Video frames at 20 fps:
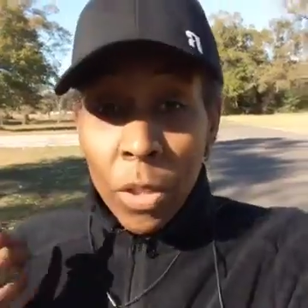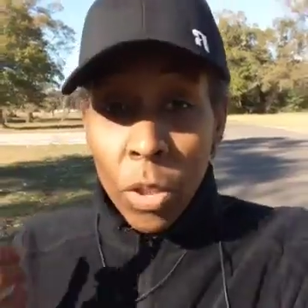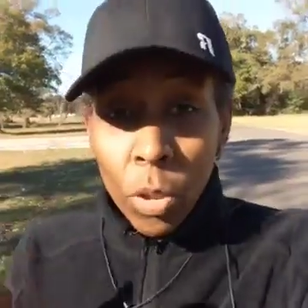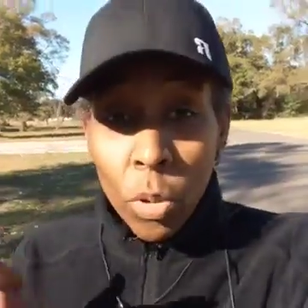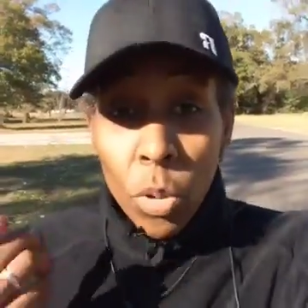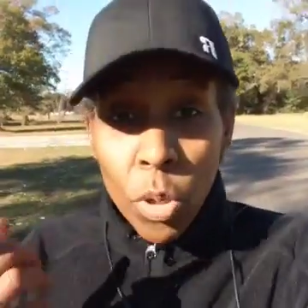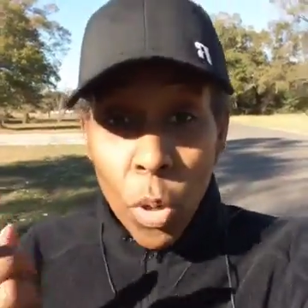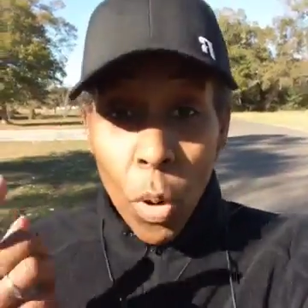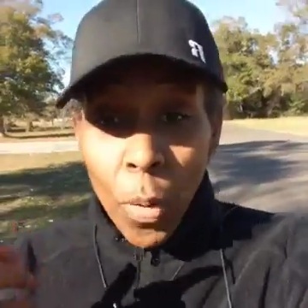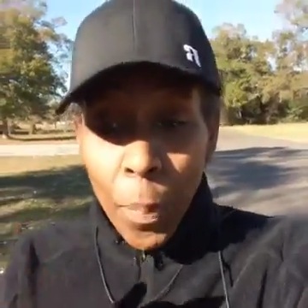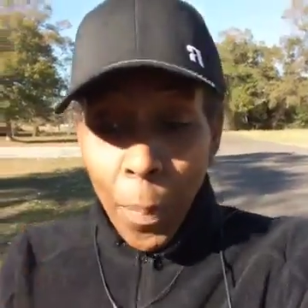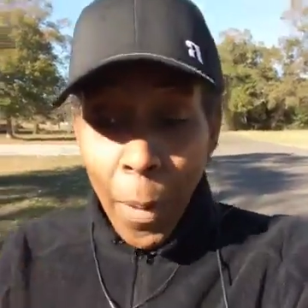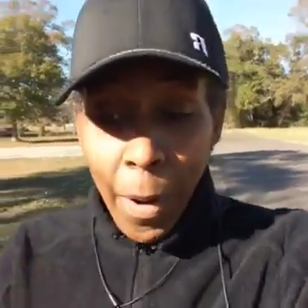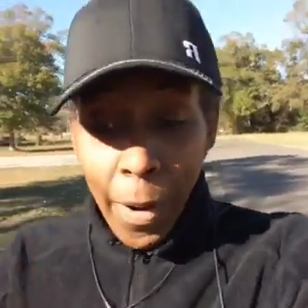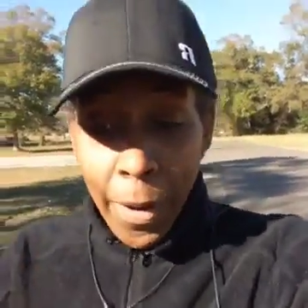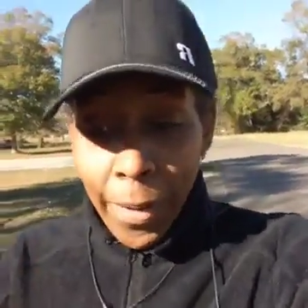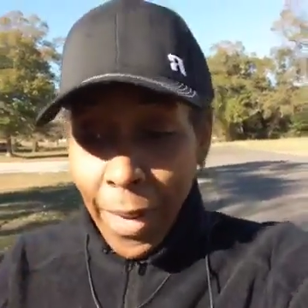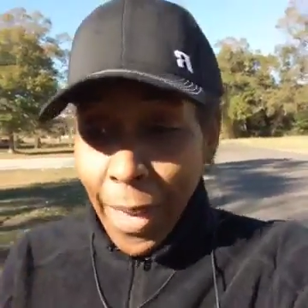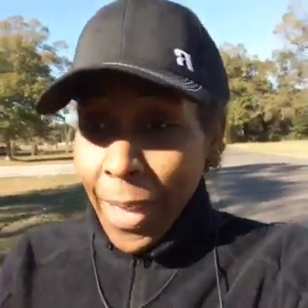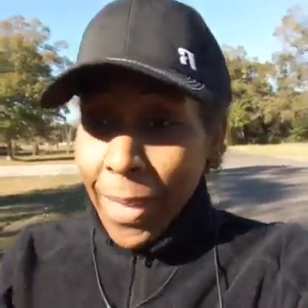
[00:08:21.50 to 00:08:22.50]
Do your
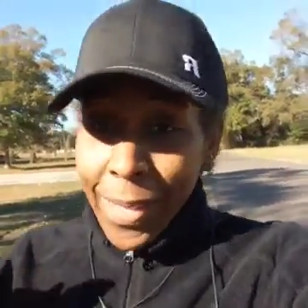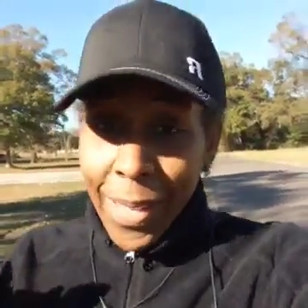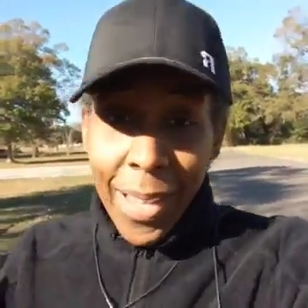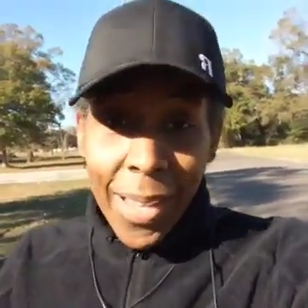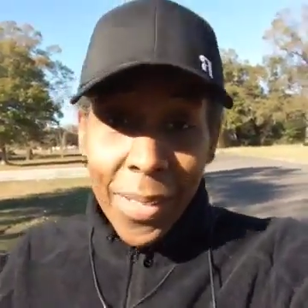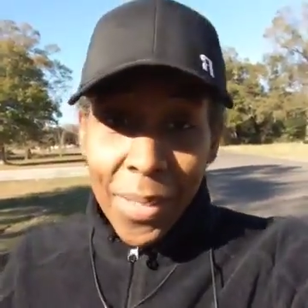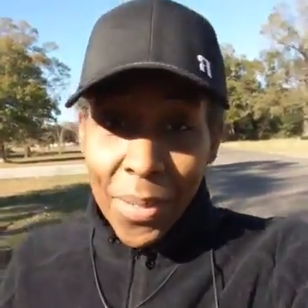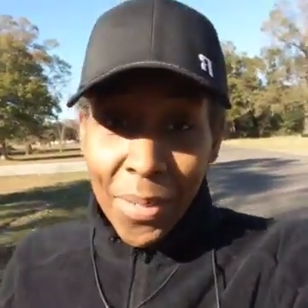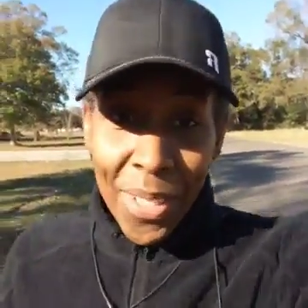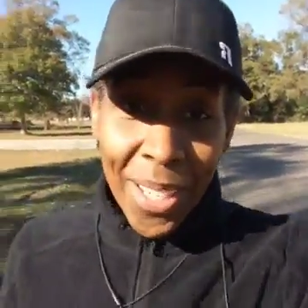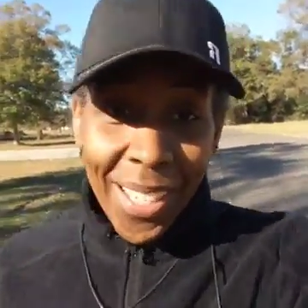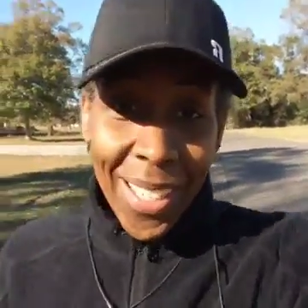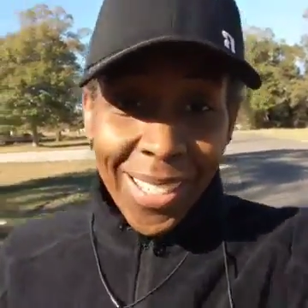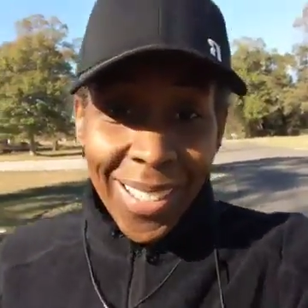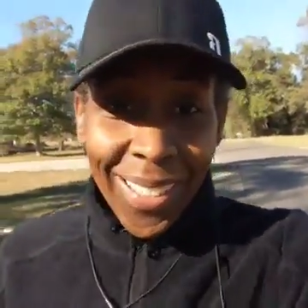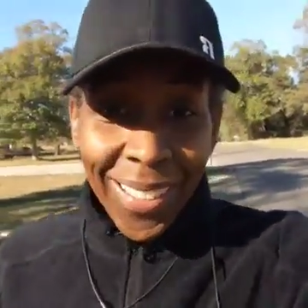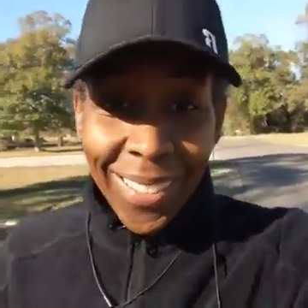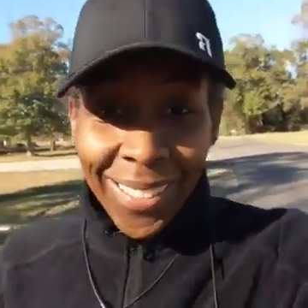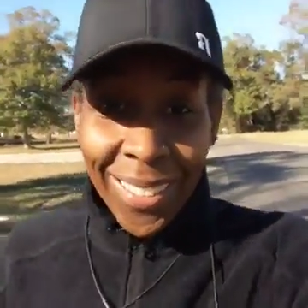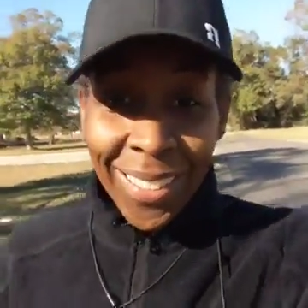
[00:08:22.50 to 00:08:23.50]
part. God's got the
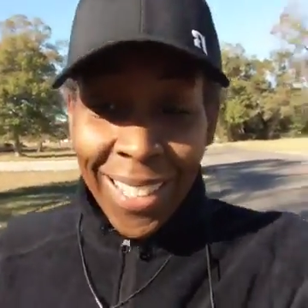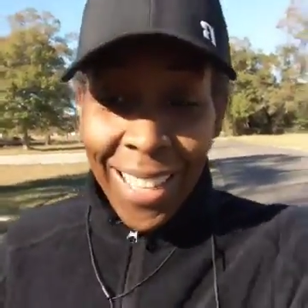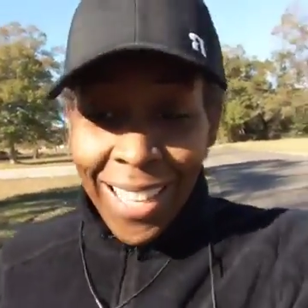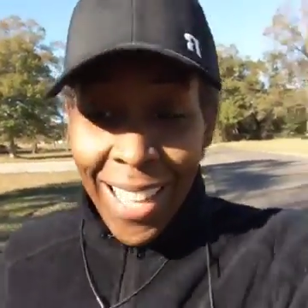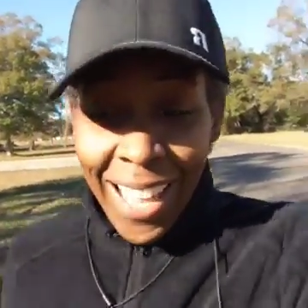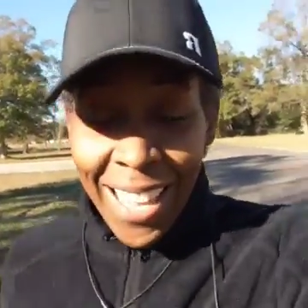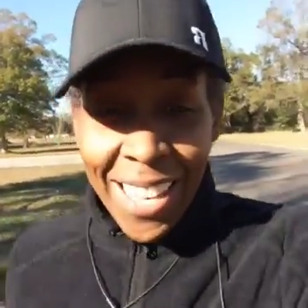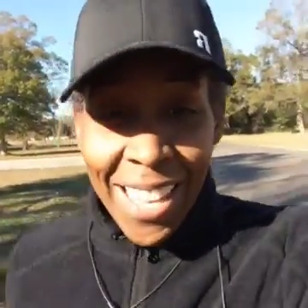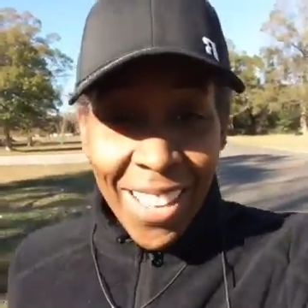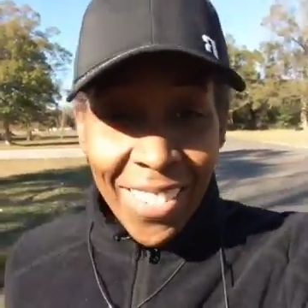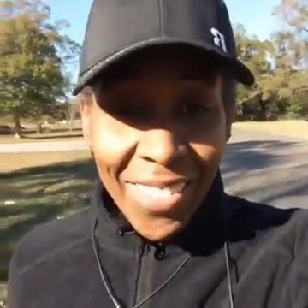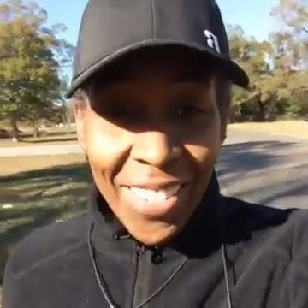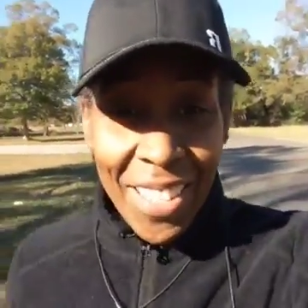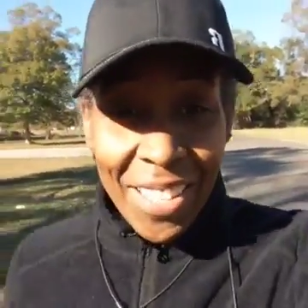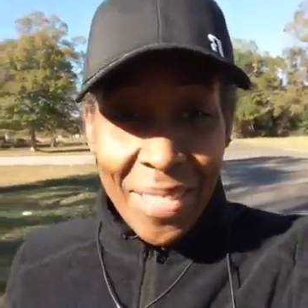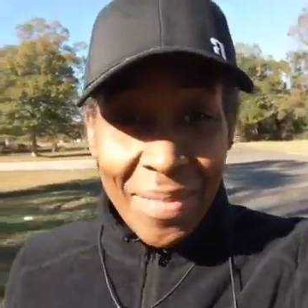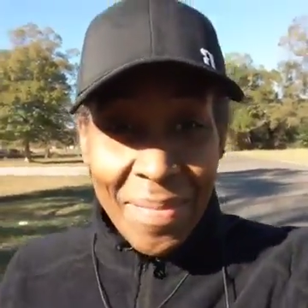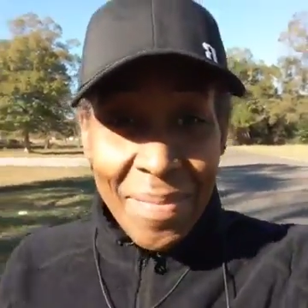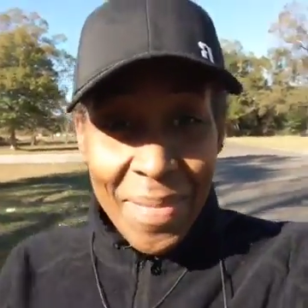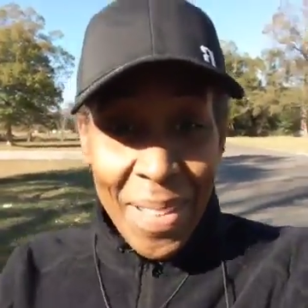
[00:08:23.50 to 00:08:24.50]
rest. I love
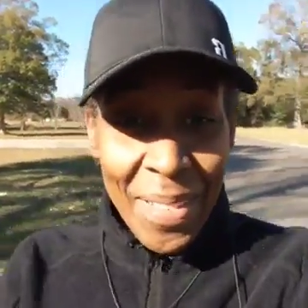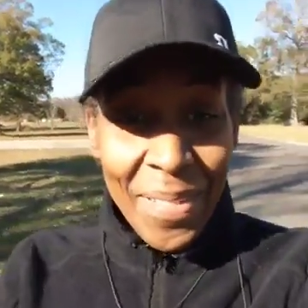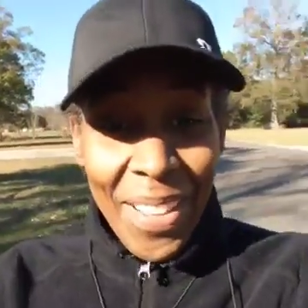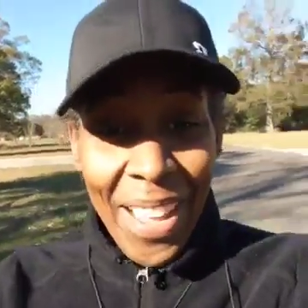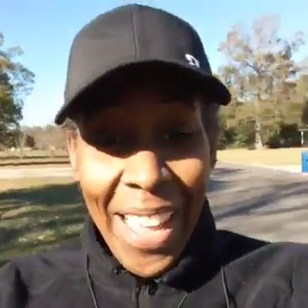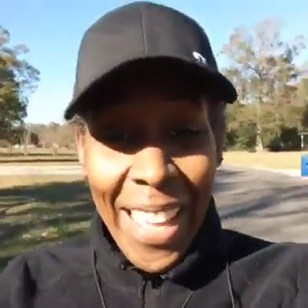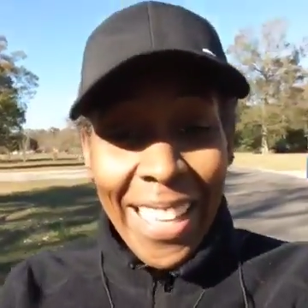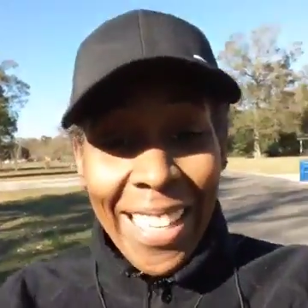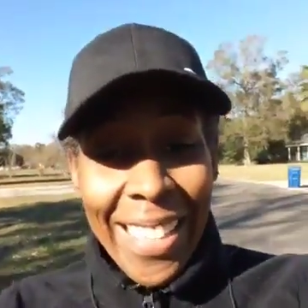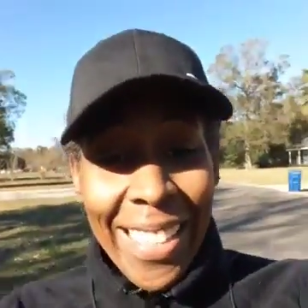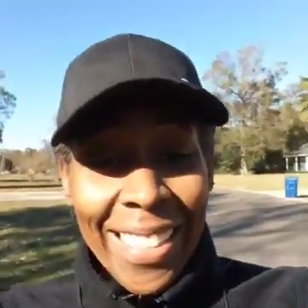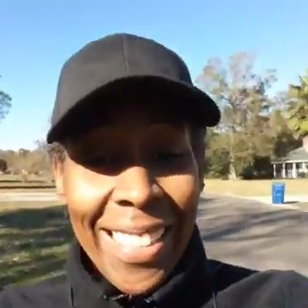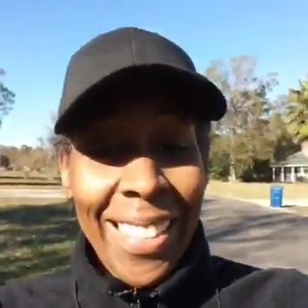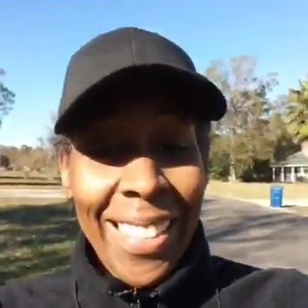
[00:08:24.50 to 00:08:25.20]
you. Bye-bye.